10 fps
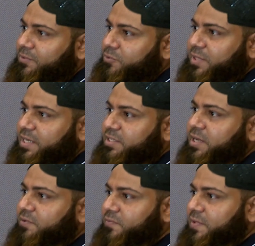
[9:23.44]
So that's
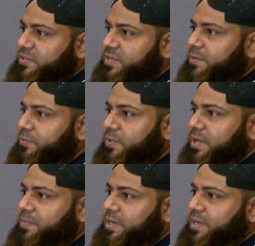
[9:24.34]
our fast track program.